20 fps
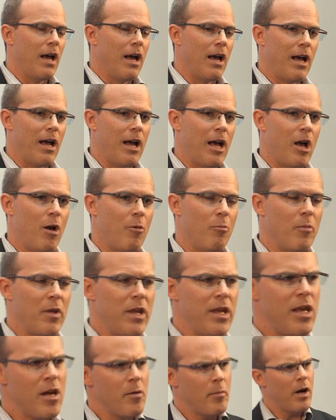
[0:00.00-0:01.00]

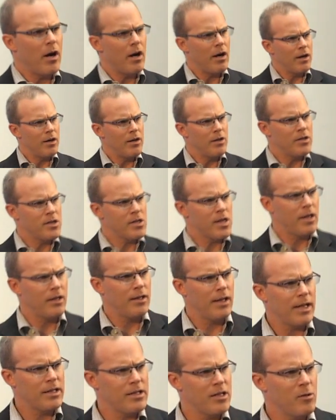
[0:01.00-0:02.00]
EMRs
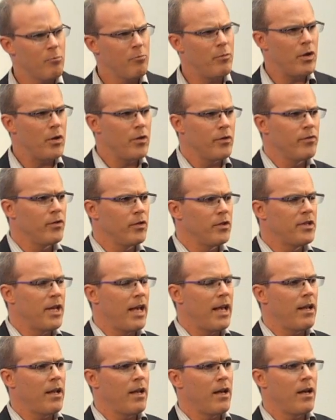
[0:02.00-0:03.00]
collecting beautiful
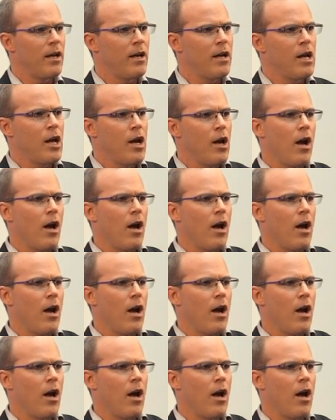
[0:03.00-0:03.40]
data,